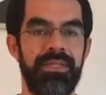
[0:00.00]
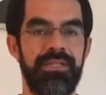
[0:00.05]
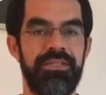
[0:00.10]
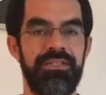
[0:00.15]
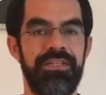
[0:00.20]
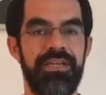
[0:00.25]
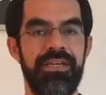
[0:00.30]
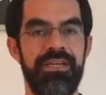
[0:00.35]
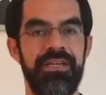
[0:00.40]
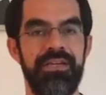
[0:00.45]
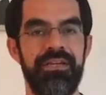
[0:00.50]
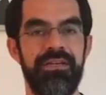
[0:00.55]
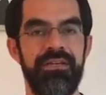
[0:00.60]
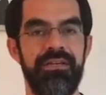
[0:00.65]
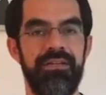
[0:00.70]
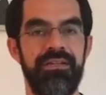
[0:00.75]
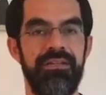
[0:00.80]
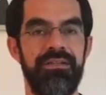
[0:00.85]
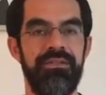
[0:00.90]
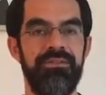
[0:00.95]
Taking
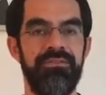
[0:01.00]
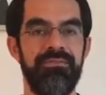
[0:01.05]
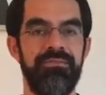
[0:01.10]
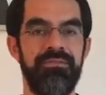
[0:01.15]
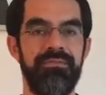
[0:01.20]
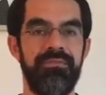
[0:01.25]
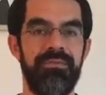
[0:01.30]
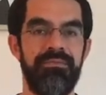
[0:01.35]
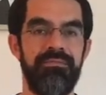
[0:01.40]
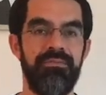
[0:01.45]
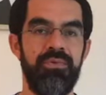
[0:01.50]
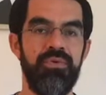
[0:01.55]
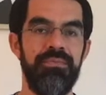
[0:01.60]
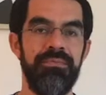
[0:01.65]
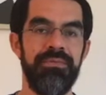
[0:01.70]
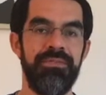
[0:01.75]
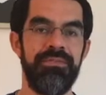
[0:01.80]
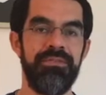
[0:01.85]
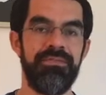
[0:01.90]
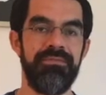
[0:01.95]
a little
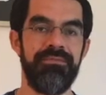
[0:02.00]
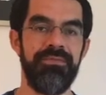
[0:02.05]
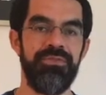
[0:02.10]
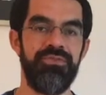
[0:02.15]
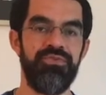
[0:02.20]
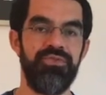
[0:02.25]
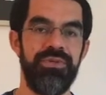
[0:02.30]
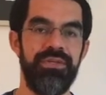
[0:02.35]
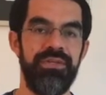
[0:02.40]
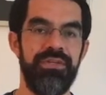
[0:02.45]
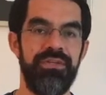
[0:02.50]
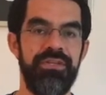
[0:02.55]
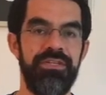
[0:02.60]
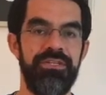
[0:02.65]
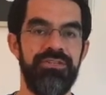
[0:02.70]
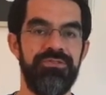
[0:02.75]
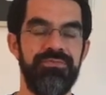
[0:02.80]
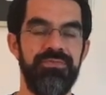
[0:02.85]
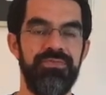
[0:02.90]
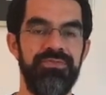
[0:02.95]
moment between
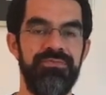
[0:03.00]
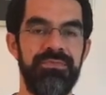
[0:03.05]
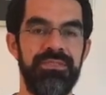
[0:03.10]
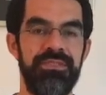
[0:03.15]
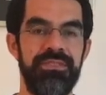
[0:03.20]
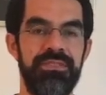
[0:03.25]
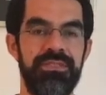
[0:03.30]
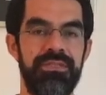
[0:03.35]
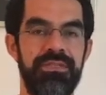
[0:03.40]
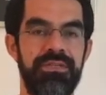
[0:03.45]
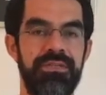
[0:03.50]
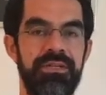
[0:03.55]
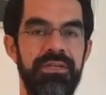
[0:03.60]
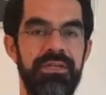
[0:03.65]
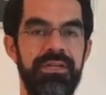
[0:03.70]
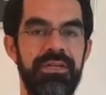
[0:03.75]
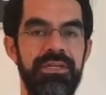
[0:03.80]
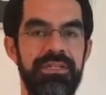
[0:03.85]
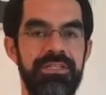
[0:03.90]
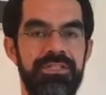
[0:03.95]
each movement.
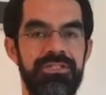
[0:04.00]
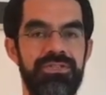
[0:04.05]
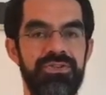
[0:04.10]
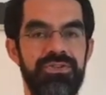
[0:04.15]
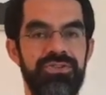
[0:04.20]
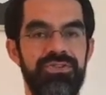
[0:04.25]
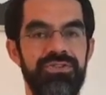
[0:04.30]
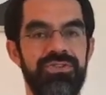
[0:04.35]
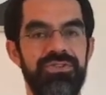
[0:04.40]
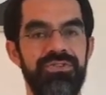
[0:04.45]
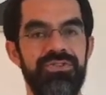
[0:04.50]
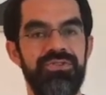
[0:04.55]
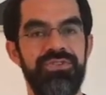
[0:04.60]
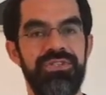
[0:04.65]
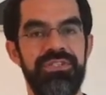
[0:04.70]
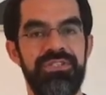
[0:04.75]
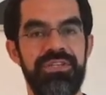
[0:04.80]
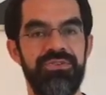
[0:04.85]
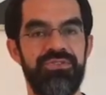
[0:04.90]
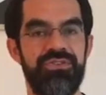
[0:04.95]
So you don't do
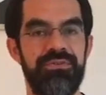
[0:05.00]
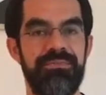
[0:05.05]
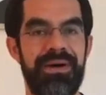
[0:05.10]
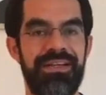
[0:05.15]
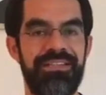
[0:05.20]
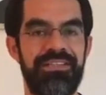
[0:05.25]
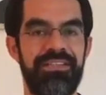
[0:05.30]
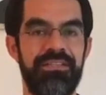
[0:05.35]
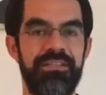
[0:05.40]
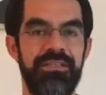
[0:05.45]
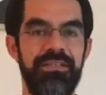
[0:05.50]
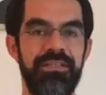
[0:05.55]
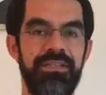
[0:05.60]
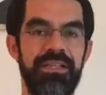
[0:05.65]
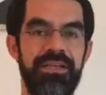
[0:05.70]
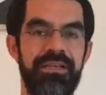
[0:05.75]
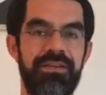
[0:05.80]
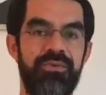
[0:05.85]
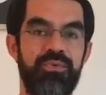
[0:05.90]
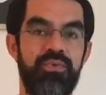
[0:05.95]
this automatically,
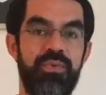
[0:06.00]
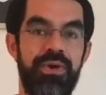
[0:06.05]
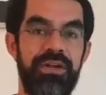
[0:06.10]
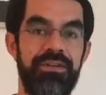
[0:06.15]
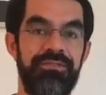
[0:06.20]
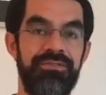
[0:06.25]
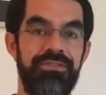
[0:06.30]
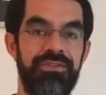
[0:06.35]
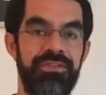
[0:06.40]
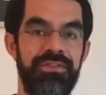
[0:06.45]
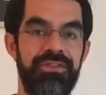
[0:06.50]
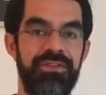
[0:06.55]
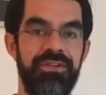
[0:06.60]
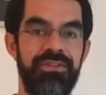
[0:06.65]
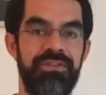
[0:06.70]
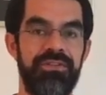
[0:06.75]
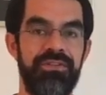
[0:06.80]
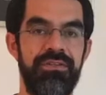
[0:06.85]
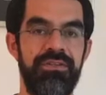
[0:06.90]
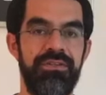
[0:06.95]
like one after the
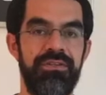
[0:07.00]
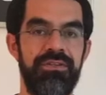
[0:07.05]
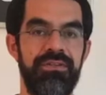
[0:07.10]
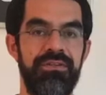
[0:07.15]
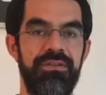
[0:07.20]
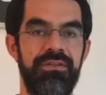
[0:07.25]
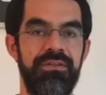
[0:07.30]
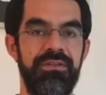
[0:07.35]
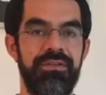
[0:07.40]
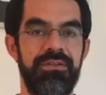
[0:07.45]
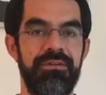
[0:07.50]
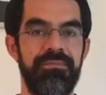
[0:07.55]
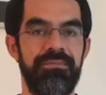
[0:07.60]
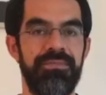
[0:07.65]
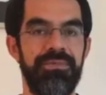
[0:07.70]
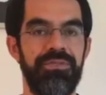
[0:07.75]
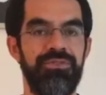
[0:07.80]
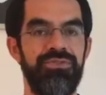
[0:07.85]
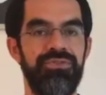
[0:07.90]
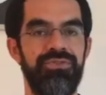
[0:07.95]
other,
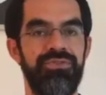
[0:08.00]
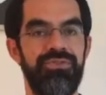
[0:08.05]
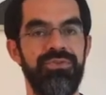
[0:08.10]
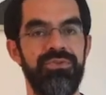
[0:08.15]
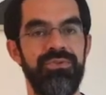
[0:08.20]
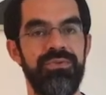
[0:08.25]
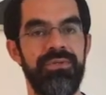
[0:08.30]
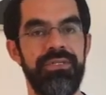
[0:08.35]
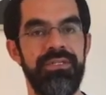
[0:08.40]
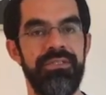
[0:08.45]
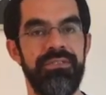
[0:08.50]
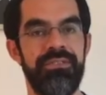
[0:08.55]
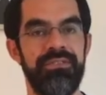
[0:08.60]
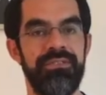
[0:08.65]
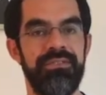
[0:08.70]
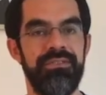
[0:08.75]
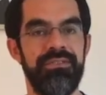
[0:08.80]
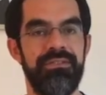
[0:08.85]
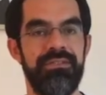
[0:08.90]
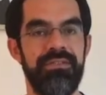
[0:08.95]
but you do it
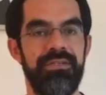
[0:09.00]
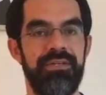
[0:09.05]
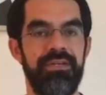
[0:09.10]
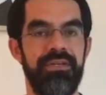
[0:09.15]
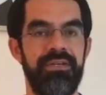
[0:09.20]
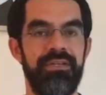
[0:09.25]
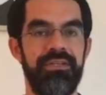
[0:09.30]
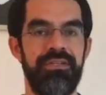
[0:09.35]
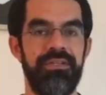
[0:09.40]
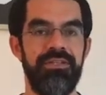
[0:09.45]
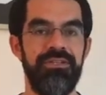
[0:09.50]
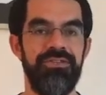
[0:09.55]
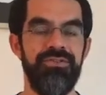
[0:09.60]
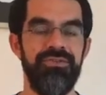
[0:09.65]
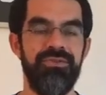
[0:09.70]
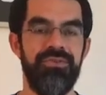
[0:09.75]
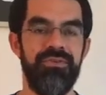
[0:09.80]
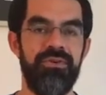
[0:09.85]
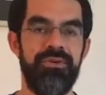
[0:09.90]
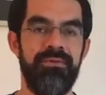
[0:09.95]
and then
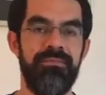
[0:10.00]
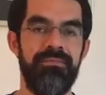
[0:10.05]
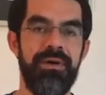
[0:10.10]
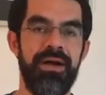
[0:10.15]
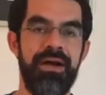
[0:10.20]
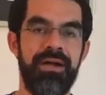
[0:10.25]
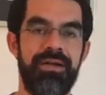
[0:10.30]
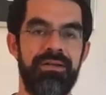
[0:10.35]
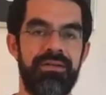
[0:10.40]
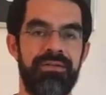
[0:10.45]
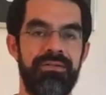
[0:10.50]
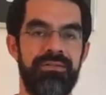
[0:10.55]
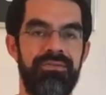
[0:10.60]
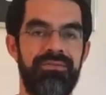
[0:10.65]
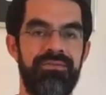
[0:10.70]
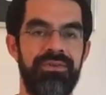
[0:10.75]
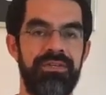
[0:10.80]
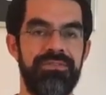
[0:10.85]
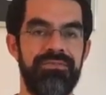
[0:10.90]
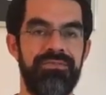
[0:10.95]
you come back,
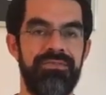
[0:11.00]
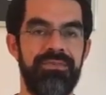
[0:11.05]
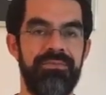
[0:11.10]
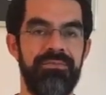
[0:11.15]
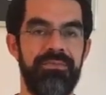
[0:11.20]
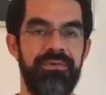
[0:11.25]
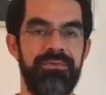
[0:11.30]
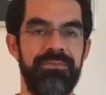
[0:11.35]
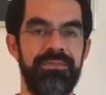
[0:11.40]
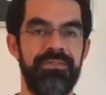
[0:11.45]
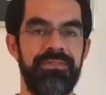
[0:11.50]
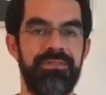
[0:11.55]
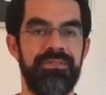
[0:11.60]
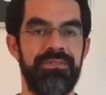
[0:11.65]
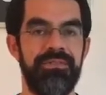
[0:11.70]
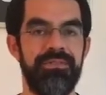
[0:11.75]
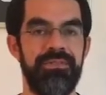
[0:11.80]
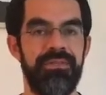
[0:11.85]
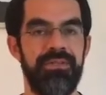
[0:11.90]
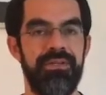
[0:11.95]
rest for a moment,
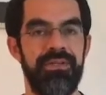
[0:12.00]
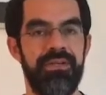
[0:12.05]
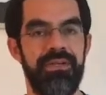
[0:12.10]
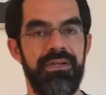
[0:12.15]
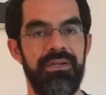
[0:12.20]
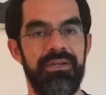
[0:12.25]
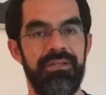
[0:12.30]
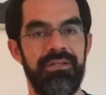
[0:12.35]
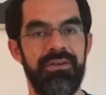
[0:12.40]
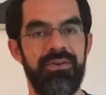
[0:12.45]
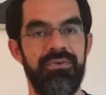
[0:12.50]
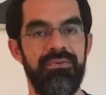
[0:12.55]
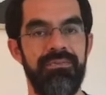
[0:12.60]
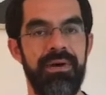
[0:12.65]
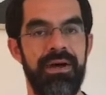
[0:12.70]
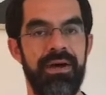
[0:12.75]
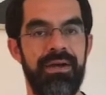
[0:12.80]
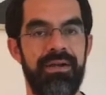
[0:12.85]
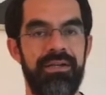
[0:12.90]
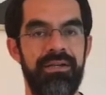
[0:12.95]
and go
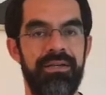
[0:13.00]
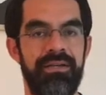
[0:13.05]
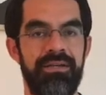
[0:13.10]
back